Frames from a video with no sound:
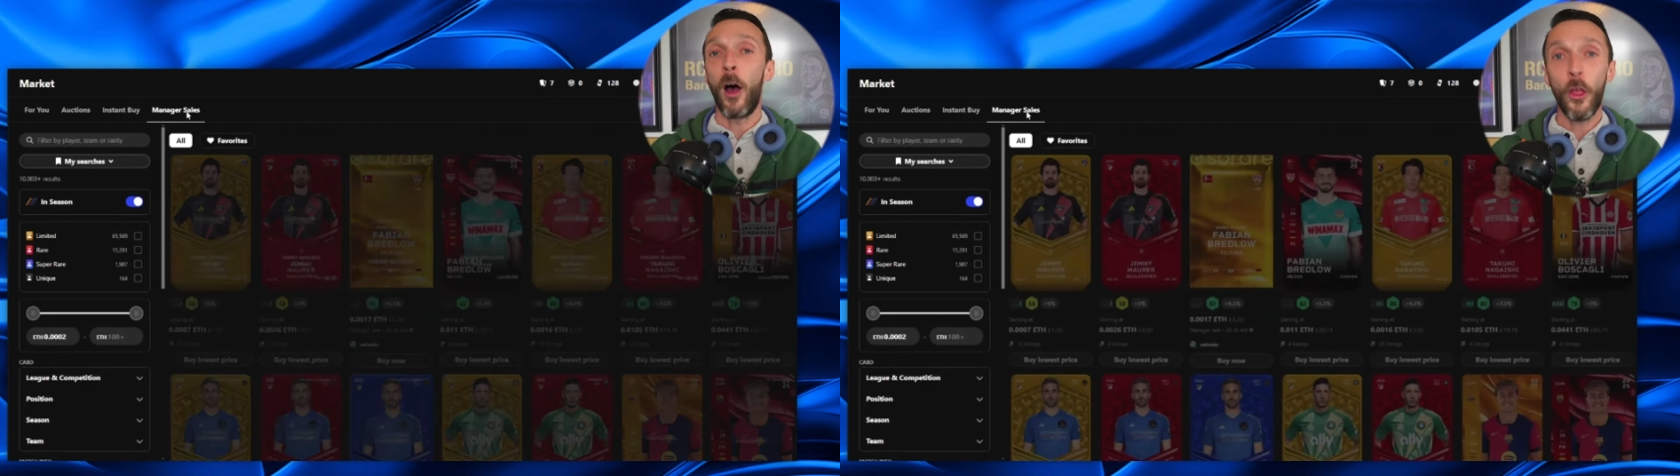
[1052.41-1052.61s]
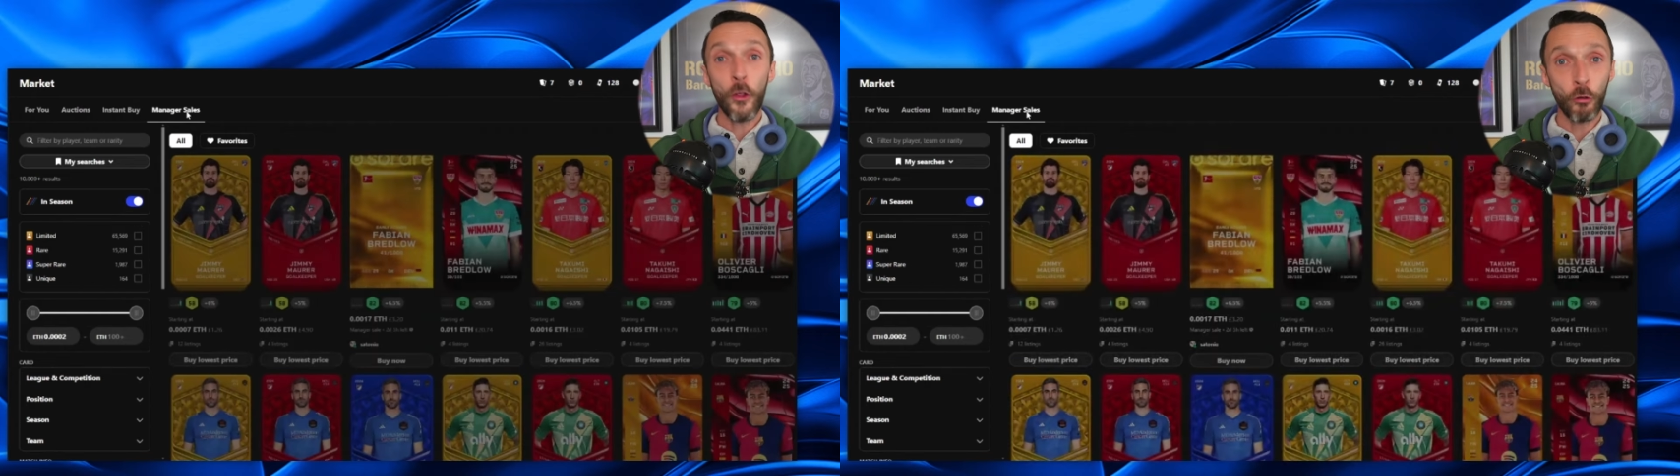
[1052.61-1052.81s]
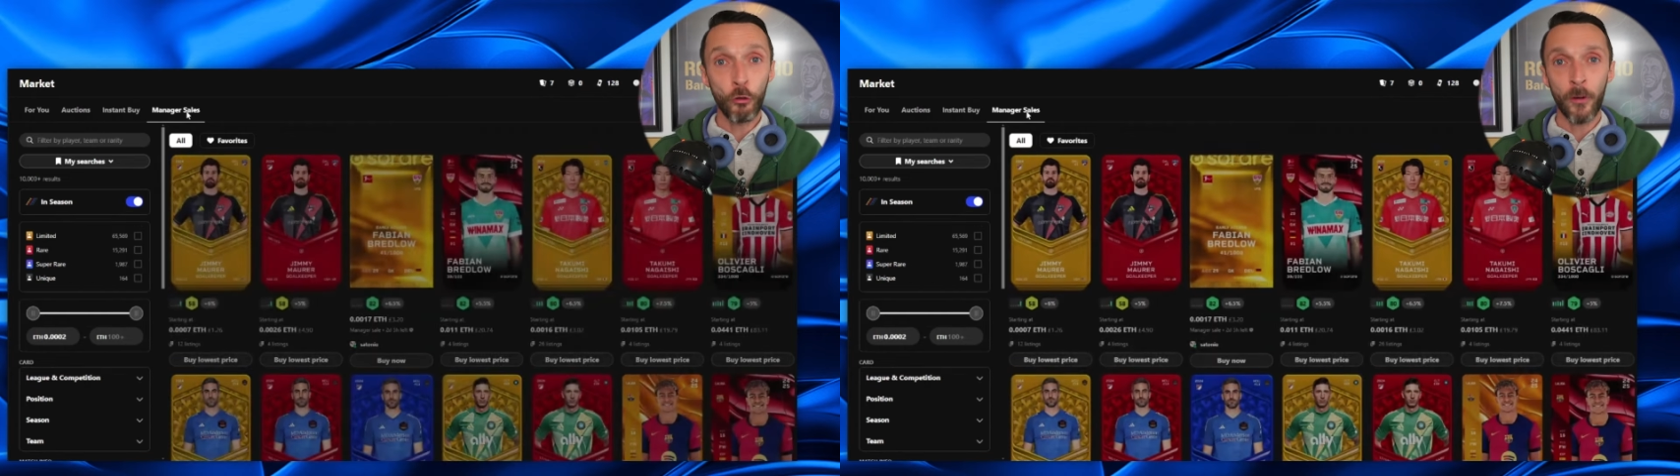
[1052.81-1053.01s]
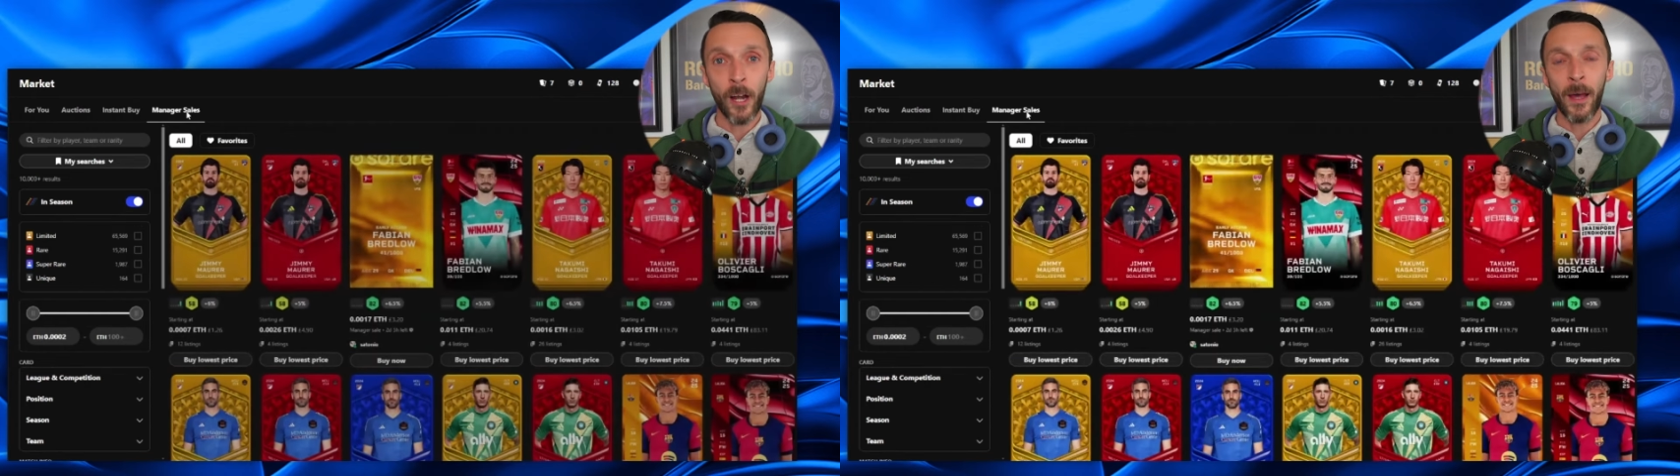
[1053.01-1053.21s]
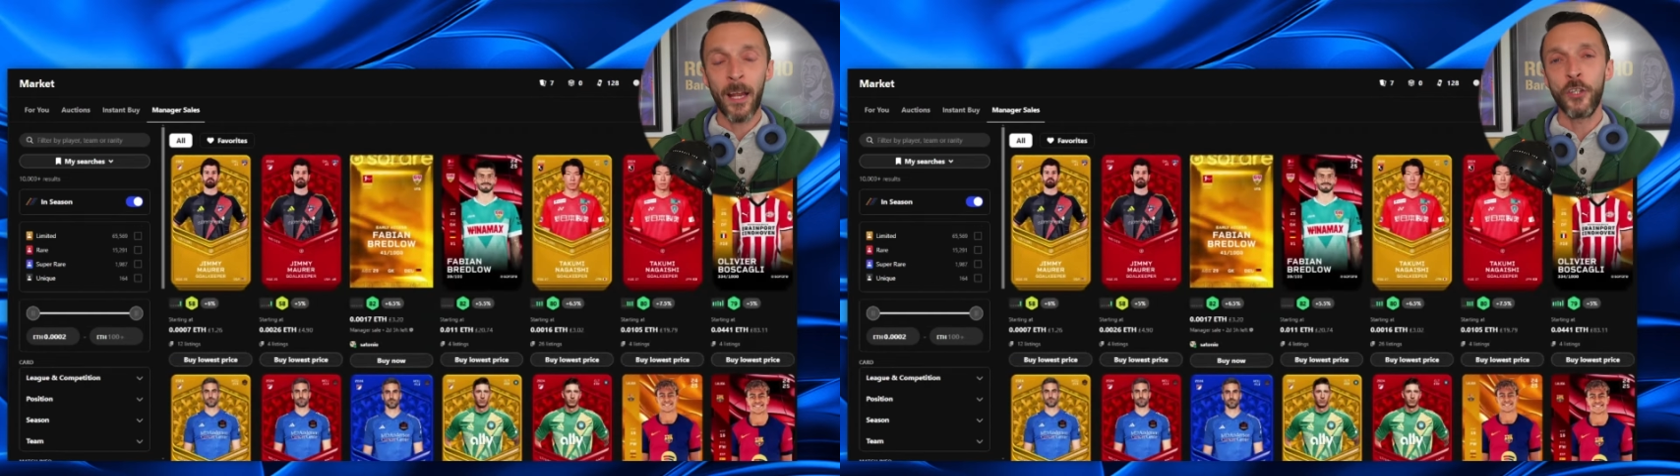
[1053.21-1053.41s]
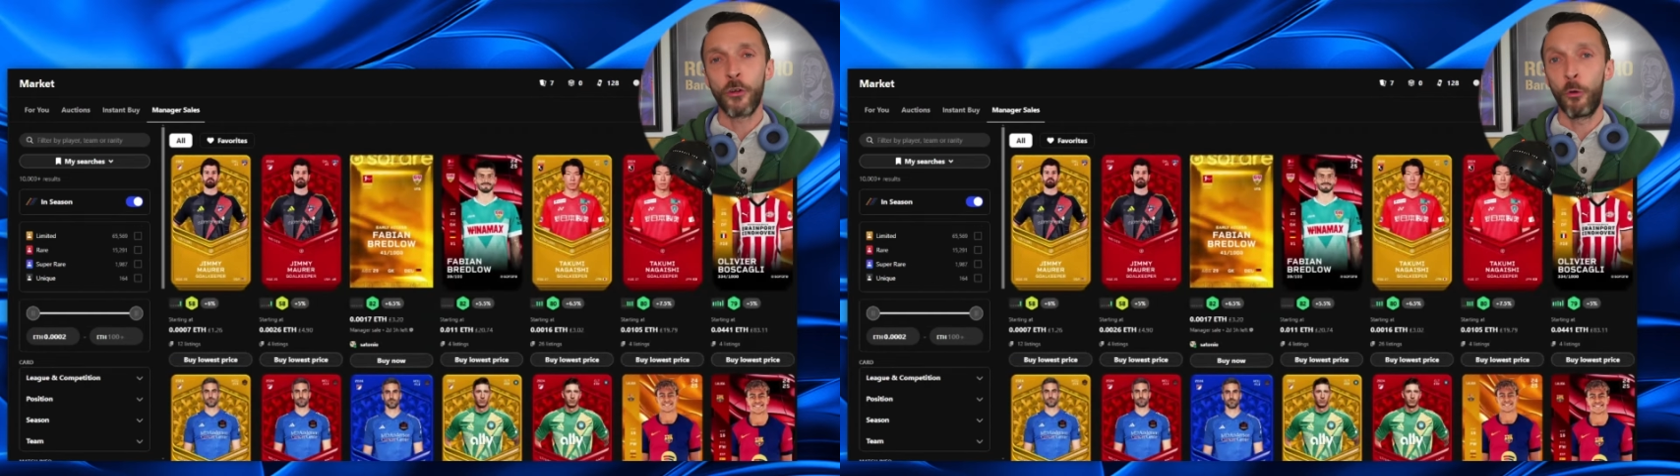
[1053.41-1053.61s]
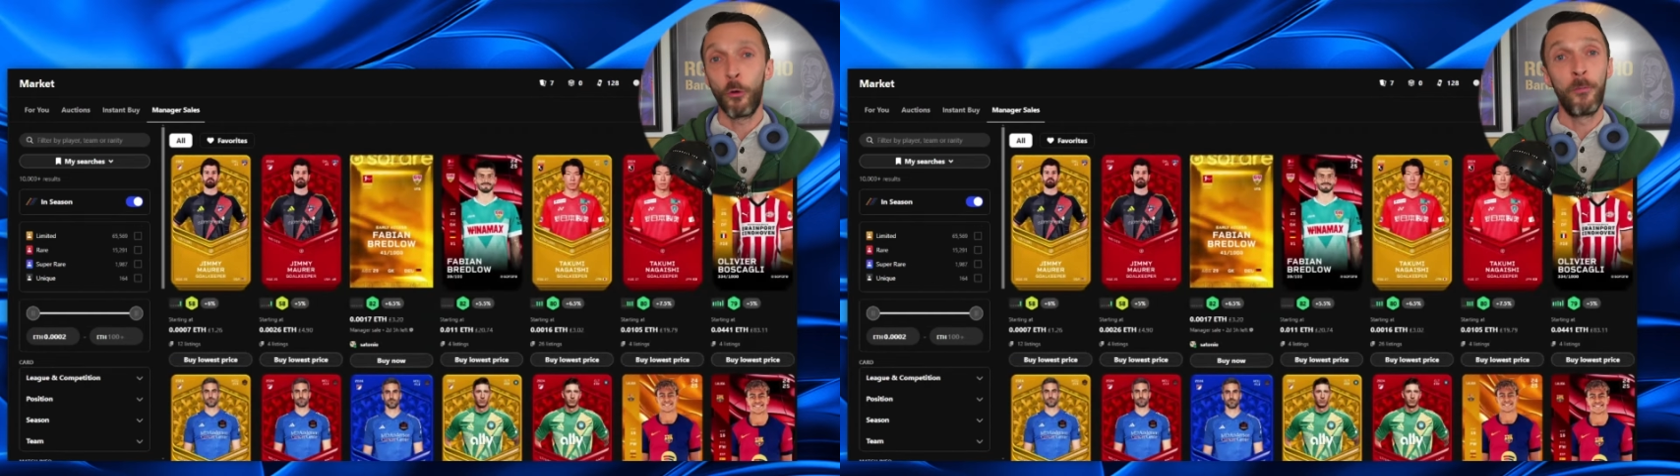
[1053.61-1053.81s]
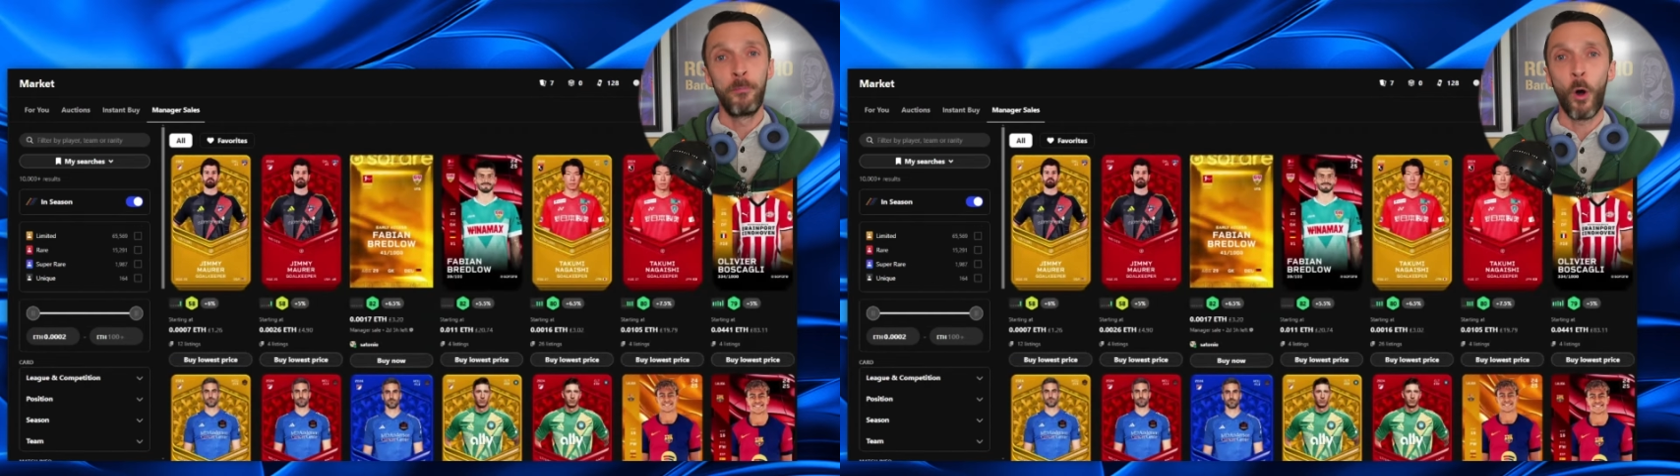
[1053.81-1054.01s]
other Sorare managers who
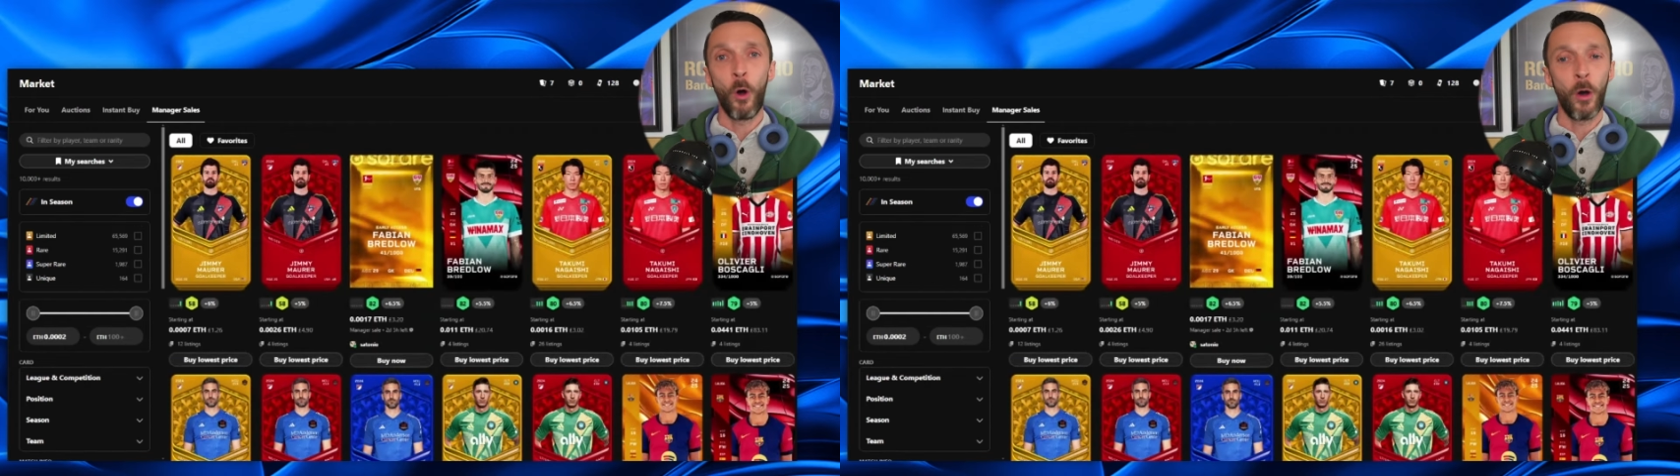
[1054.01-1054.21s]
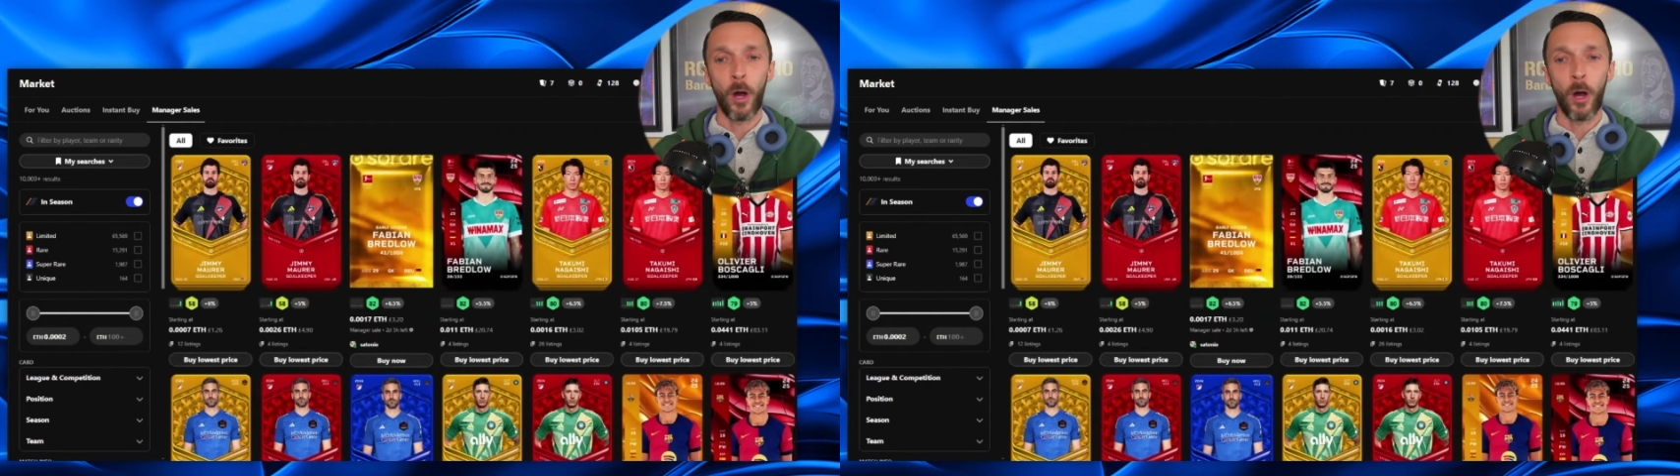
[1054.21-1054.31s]
have bought